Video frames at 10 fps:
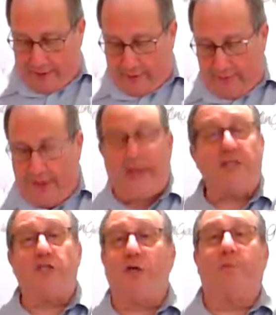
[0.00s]
uh, they can
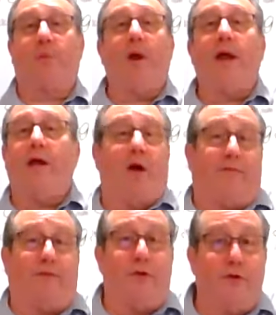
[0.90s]
still pray and
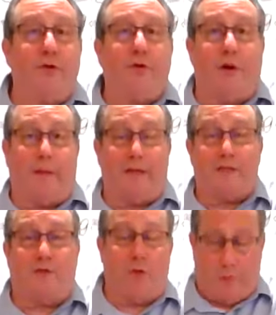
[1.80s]
often do. I mean, as
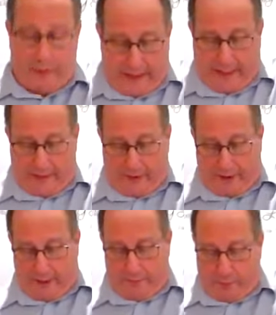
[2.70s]
a Roman Catholic,
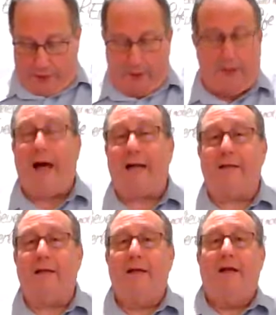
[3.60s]
I prayed a lot.
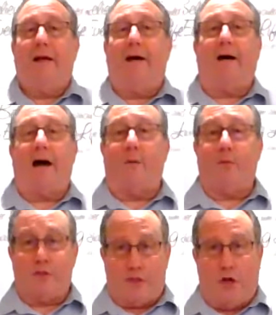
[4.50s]
Uh, I
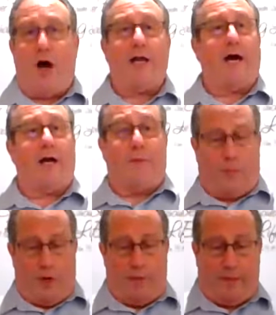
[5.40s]
was taught how to
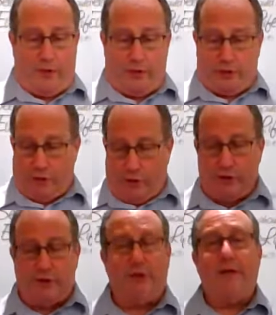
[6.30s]
pray by the
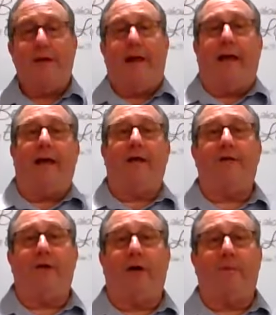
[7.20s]
church,
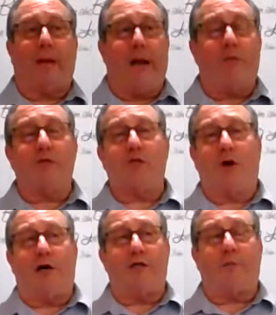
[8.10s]
and uh, but I was
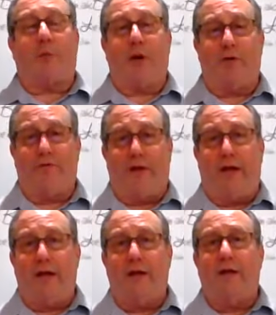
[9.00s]
taught to pray
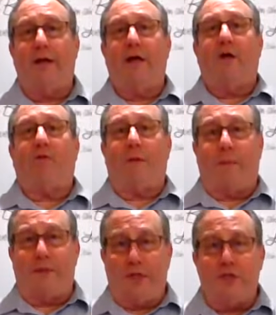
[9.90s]
vain,
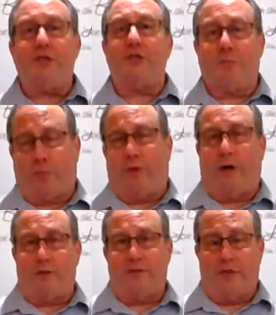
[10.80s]
repetitious
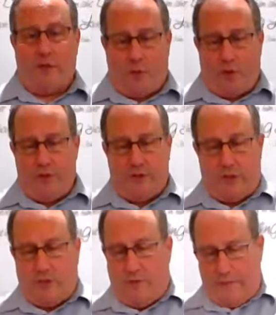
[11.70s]
prayers. In other words, you
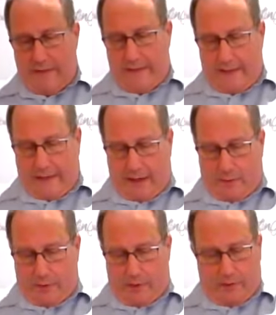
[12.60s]
know, I
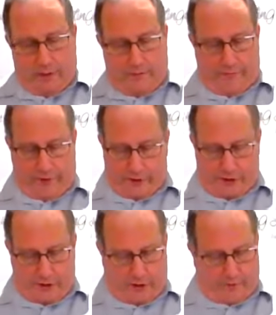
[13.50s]
would go to
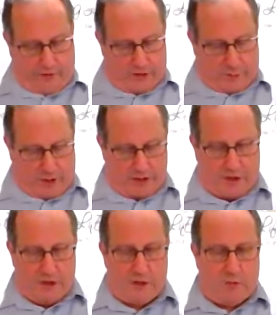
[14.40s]
confession, confess my
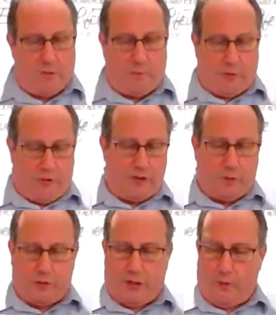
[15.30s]
sins to a priest,
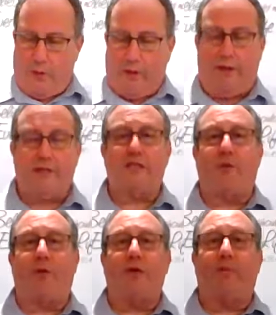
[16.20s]
which I realized as I
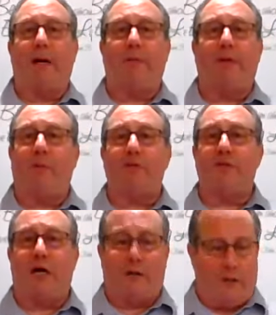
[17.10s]
read the Bible that was
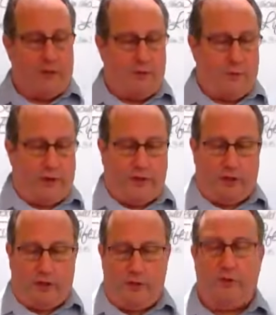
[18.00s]
not the right thing
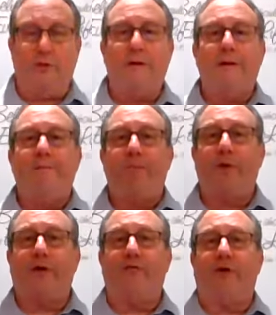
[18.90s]
to do. You
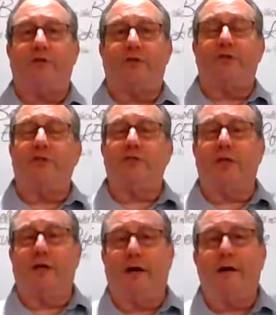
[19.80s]
confess your sins
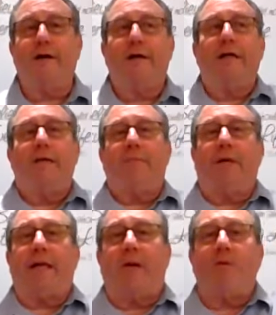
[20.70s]
to God.
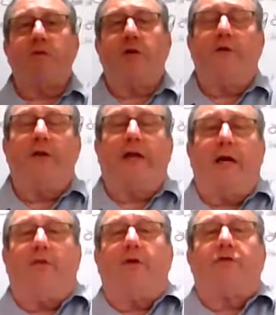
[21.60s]
But I was taught in the
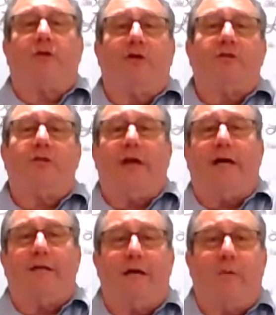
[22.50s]
Catholic Church
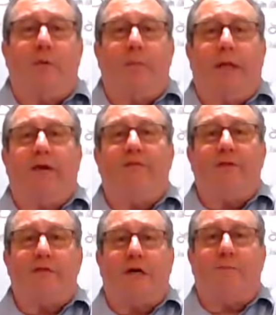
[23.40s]
that I would be given
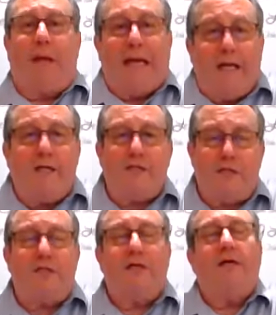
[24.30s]
a
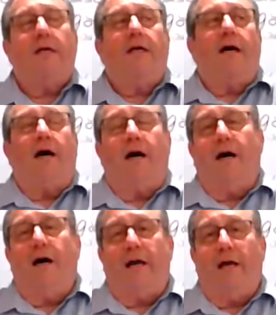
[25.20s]
penance
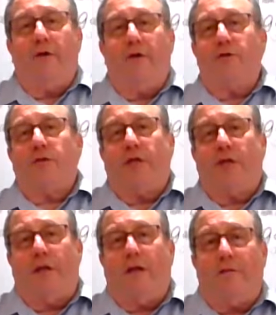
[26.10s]
uh, and usually
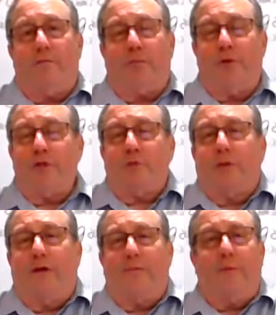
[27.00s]
the uh, priest would
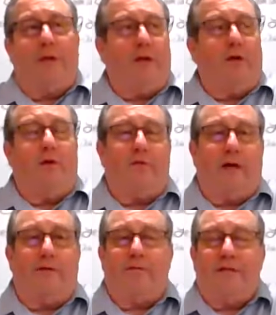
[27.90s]
give me, you know,
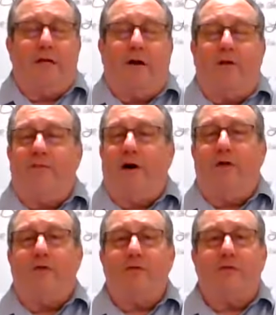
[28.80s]
like 10 Our
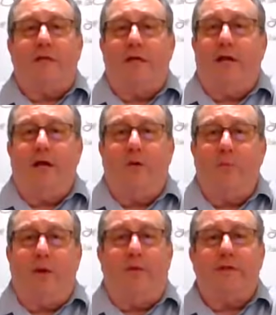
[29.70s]
Fathers and 10 Hail
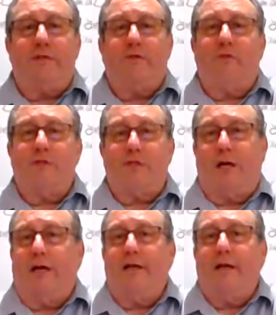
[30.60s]
Marys to
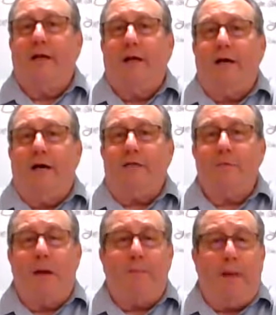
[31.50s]
recite as
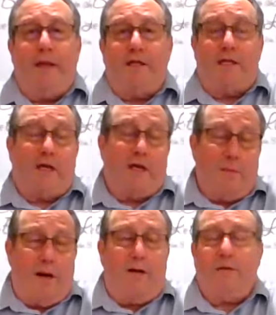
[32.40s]
my penance. I'd come
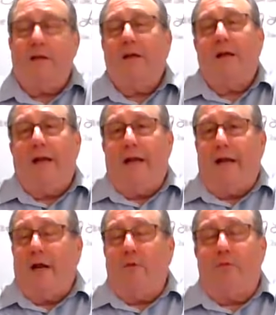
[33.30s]
out and
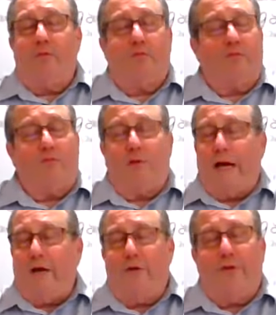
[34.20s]
I'd
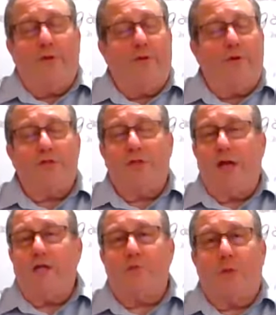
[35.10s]
rattle through those
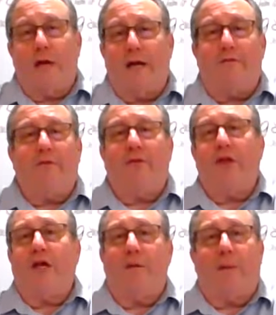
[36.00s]
things without even
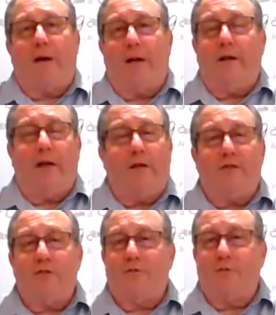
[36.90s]
thinking about it and
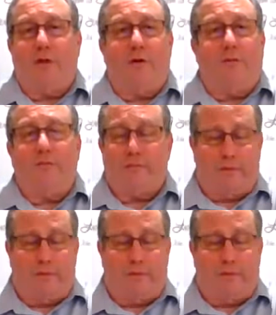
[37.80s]
just, you know,